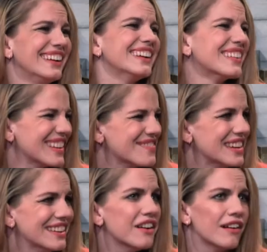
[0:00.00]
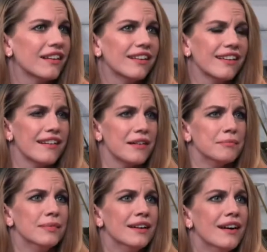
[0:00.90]
you know mm what mm-hmm. I mean are
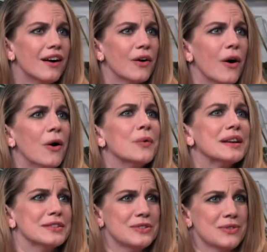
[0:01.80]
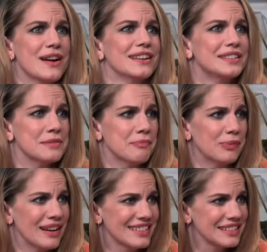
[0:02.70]
um, are always trying to
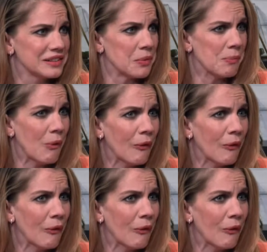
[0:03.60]
embrace a little yeah.